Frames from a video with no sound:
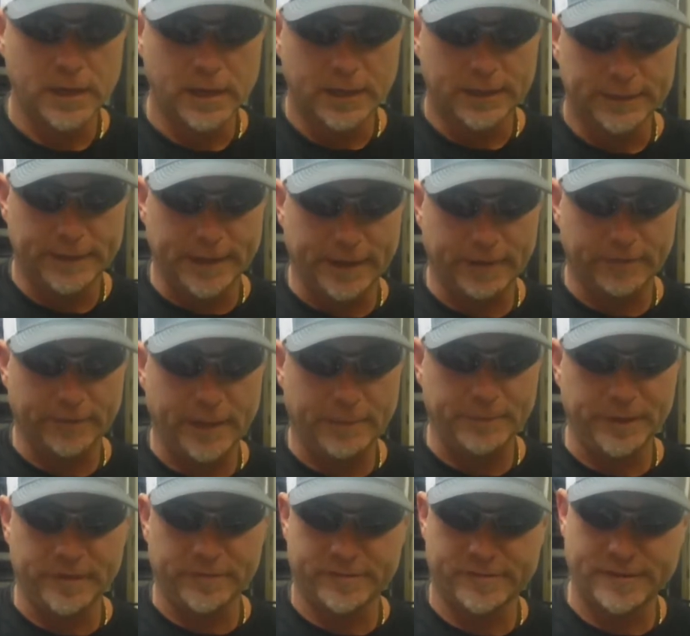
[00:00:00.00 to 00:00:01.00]
Now, that
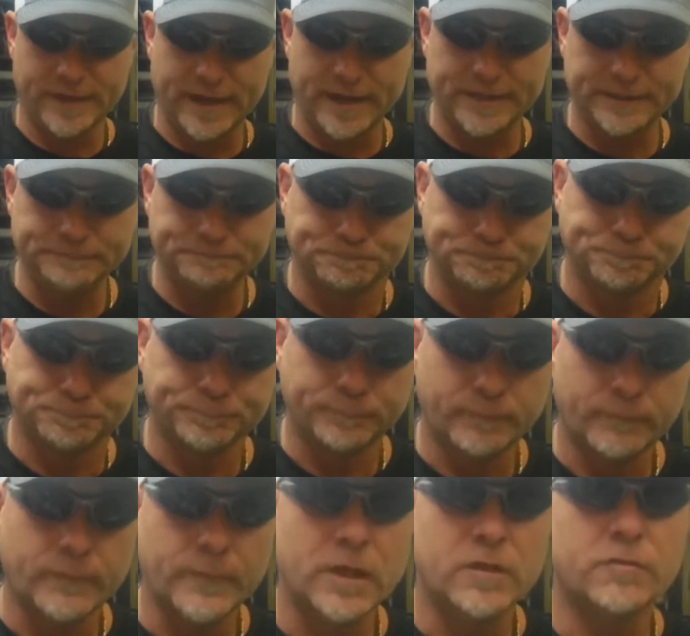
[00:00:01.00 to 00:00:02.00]
being said,
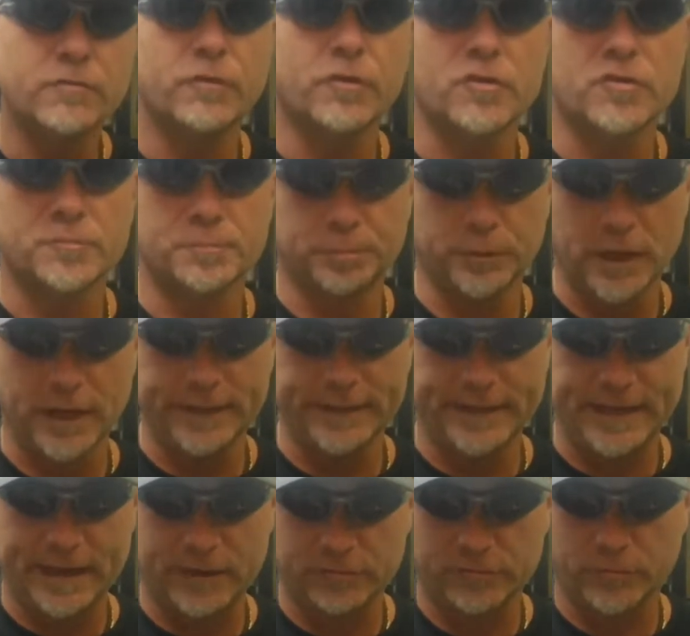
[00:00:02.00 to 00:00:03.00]
as far as spline
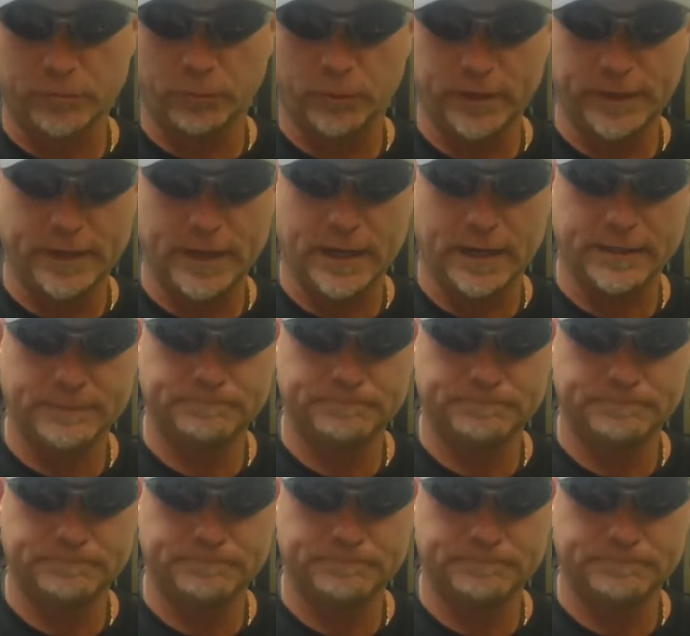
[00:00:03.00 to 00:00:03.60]
counts and whatnot,